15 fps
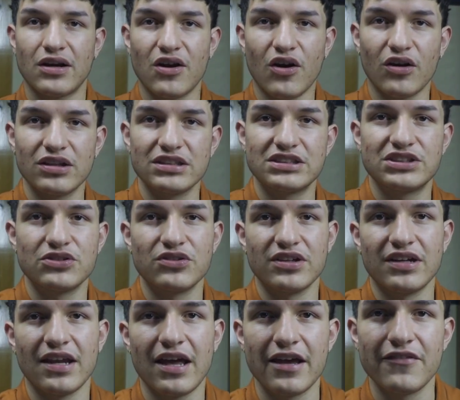college
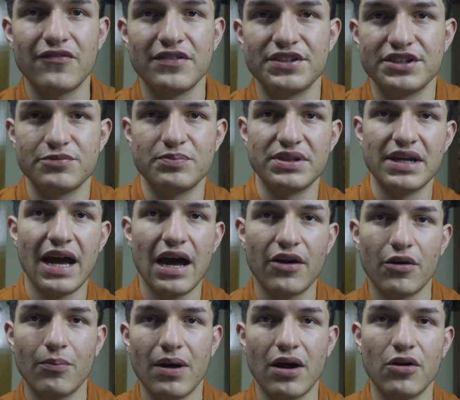student life and just be out
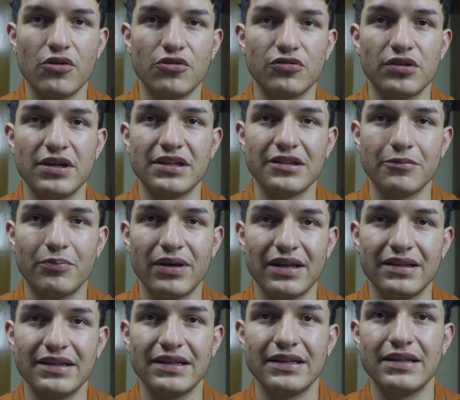on my own,
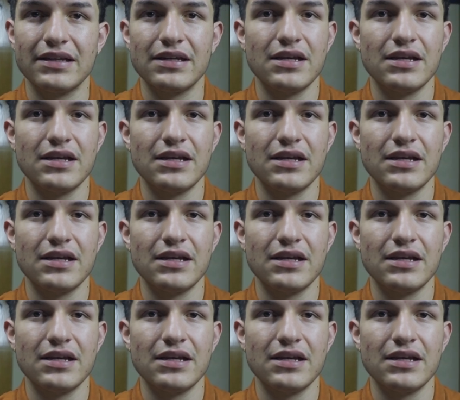independent,